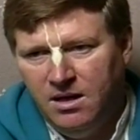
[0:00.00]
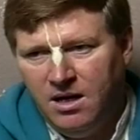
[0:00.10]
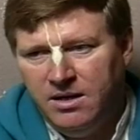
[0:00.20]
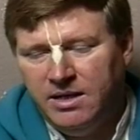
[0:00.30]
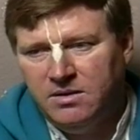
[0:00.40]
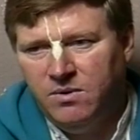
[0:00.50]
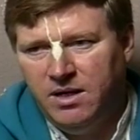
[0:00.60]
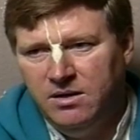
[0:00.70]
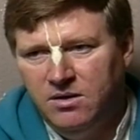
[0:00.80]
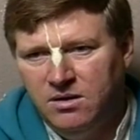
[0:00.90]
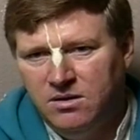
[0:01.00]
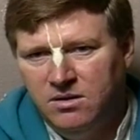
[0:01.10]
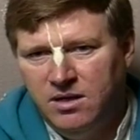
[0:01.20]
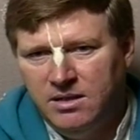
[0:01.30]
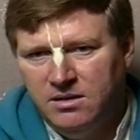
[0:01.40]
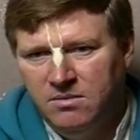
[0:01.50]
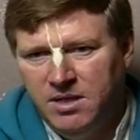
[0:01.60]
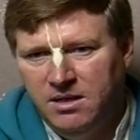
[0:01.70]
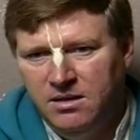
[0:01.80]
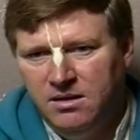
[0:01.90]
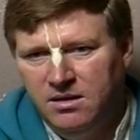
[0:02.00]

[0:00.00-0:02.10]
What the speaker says: And that's why Yoko Ono had so many